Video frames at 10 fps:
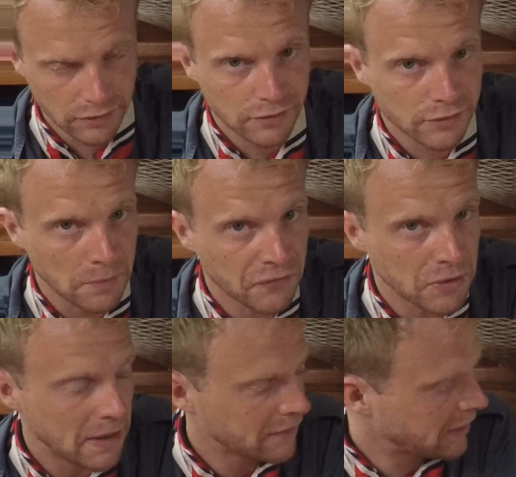Some of you
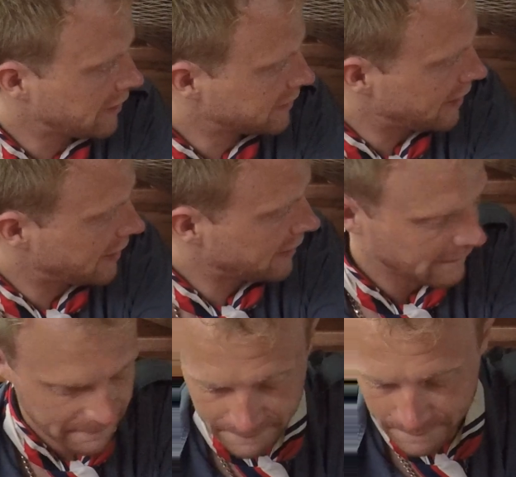may have guessed it.
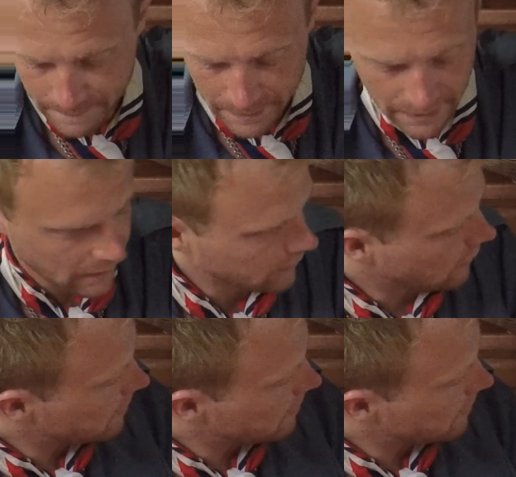It's going to